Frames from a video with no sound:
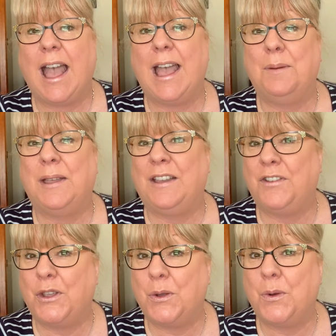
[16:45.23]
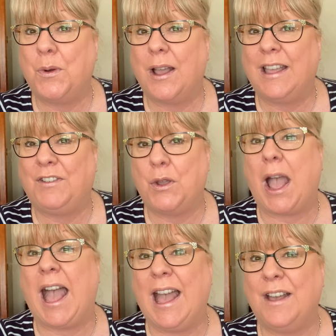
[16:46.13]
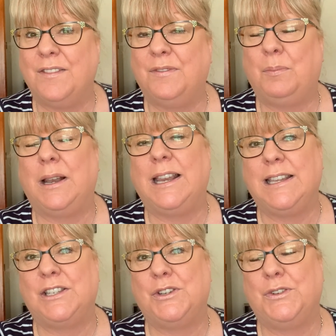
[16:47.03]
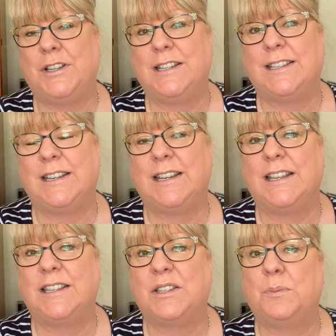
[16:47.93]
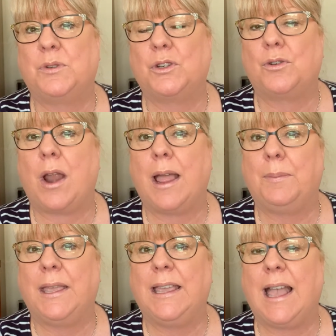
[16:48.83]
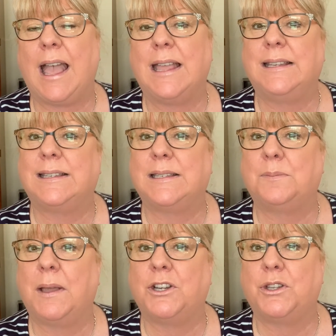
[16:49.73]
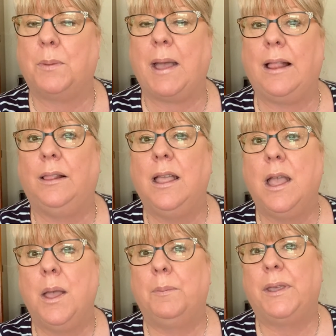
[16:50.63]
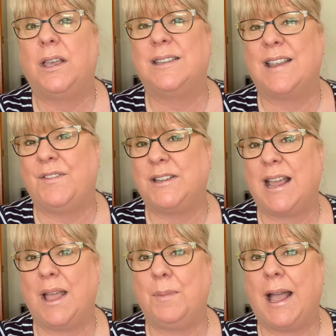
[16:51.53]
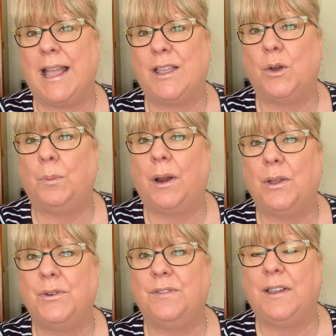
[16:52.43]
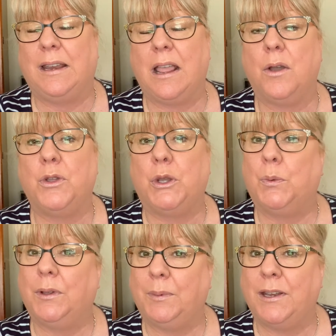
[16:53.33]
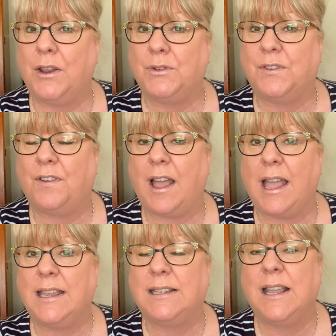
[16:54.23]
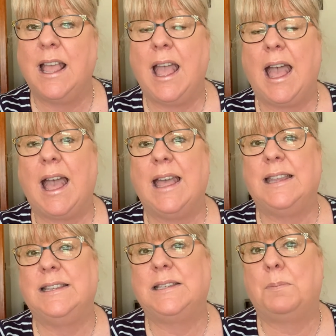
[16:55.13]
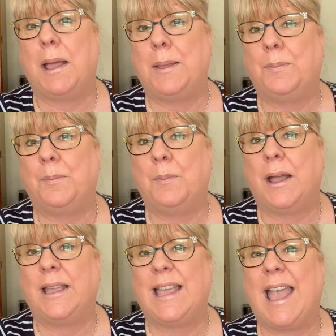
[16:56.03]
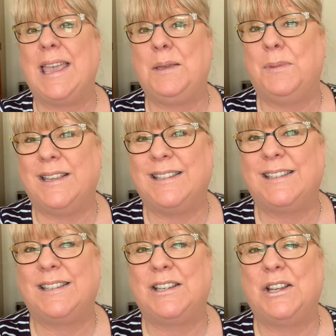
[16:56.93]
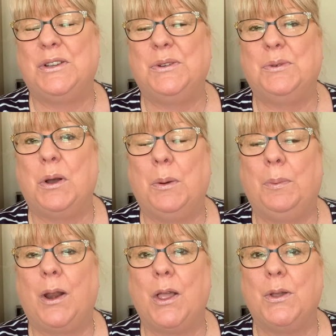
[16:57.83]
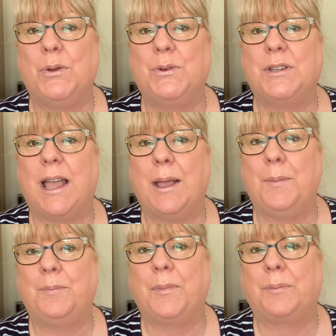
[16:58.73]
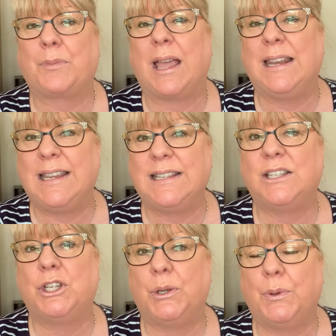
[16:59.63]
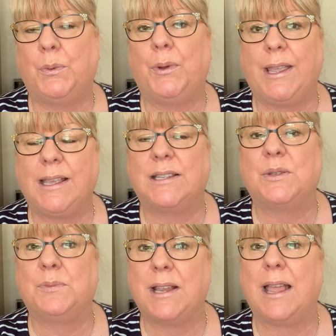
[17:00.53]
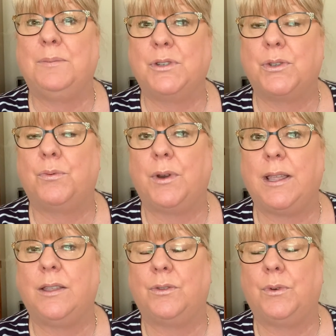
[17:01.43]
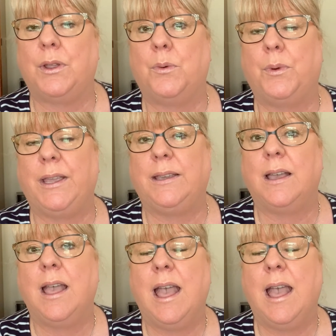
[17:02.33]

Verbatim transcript: Um, if you if you have, please do consider subscribing and smash the bell because every time I upload a video, you will be notified. And my my aim is to upload um, at least two a week, sometimes three three a week.